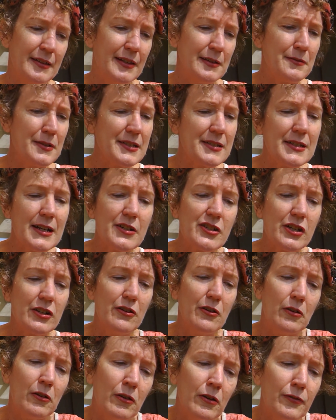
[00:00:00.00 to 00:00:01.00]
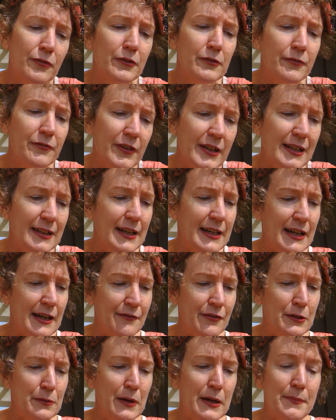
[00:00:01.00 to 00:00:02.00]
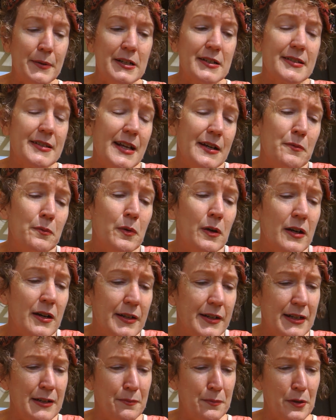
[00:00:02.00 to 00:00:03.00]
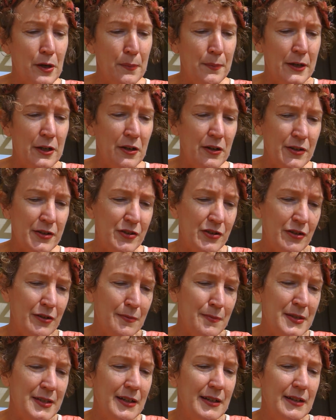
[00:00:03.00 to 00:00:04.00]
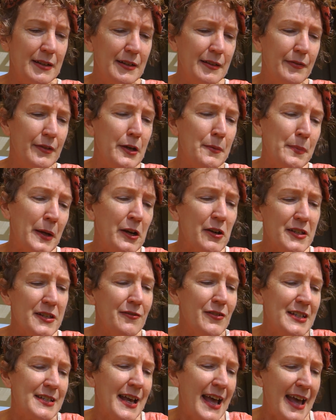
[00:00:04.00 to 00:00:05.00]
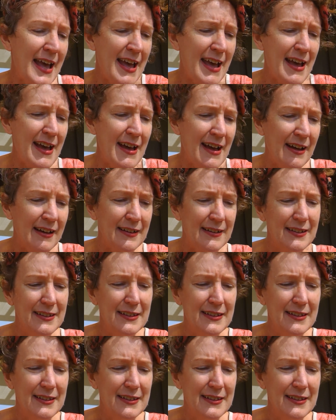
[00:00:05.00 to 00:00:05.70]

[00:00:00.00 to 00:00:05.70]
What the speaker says: There was such an awful feeling everywhere because they weren't in proper costumes, and because of his hair.